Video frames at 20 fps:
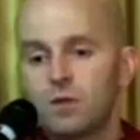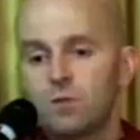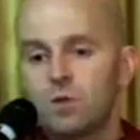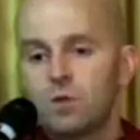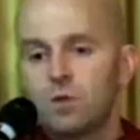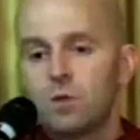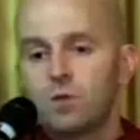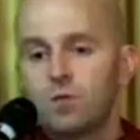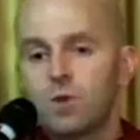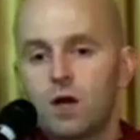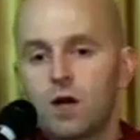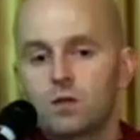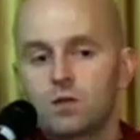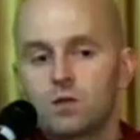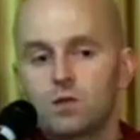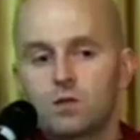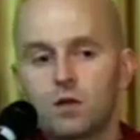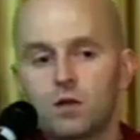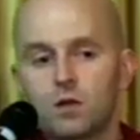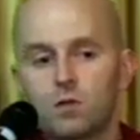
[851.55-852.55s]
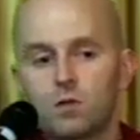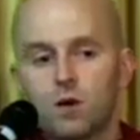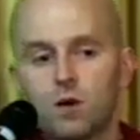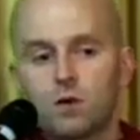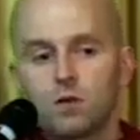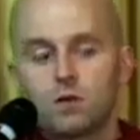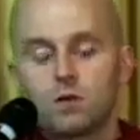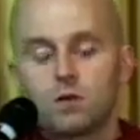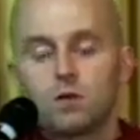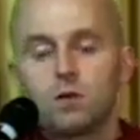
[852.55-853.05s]
when we practice
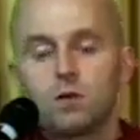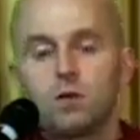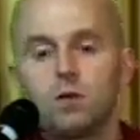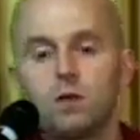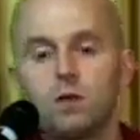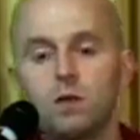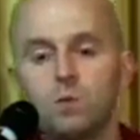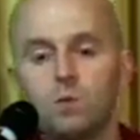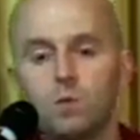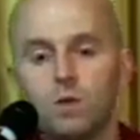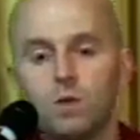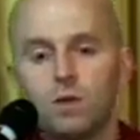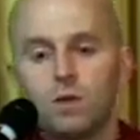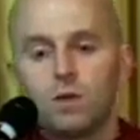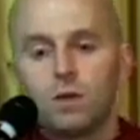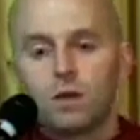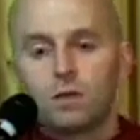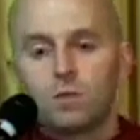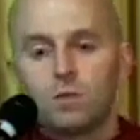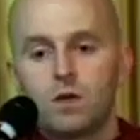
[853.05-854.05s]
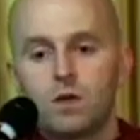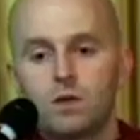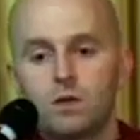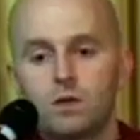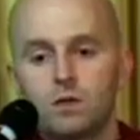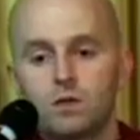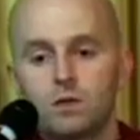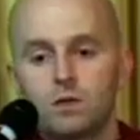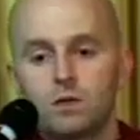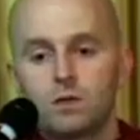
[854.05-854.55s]
generosity, we collect
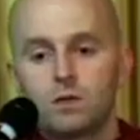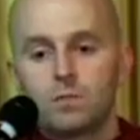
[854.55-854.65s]
merit,